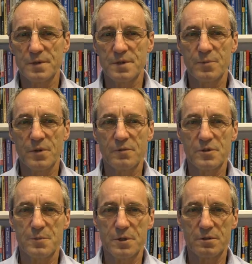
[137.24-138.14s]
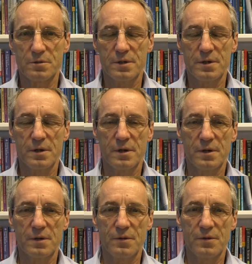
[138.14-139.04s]
something of a specialty,
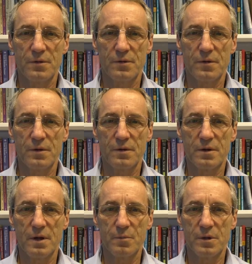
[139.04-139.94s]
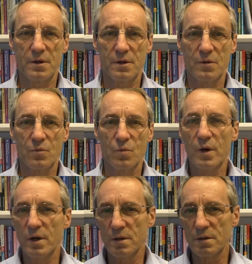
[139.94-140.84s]
and it can be done
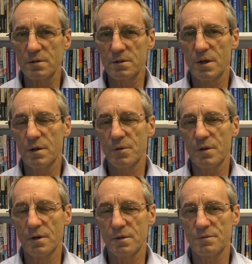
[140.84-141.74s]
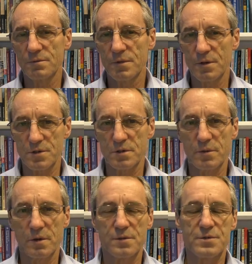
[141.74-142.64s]
well or it can be done not so
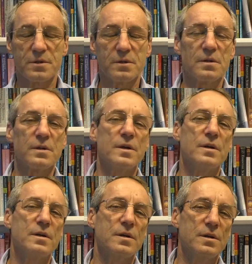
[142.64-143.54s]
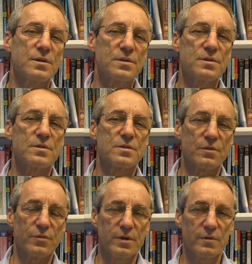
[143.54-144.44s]
well. Certainly in
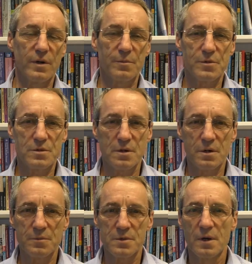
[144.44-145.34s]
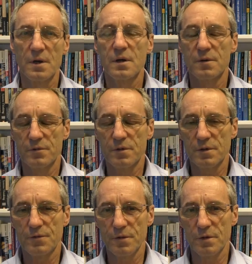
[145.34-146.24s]
software development terms,
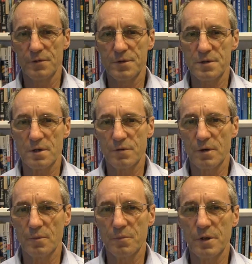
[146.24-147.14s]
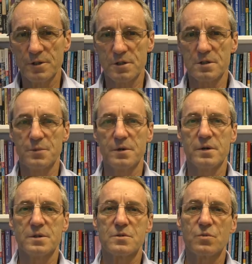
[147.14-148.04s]
very few of us have got much
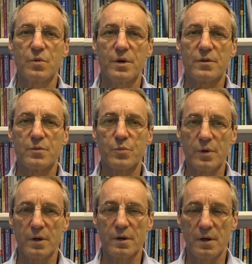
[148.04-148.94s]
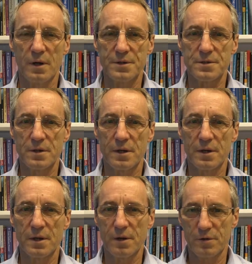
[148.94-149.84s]
experience with product lines
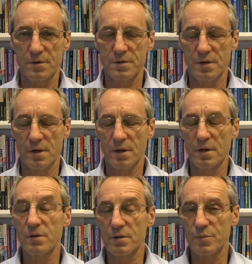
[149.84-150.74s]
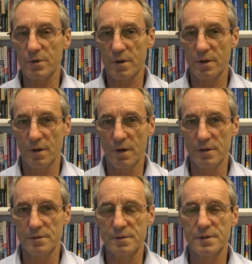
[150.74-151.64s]
and how to design a good product line.
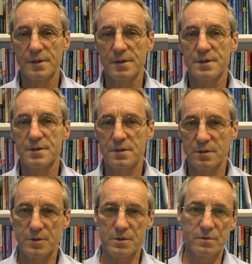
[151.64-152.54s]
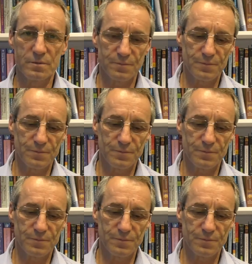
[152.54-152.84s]
So we're still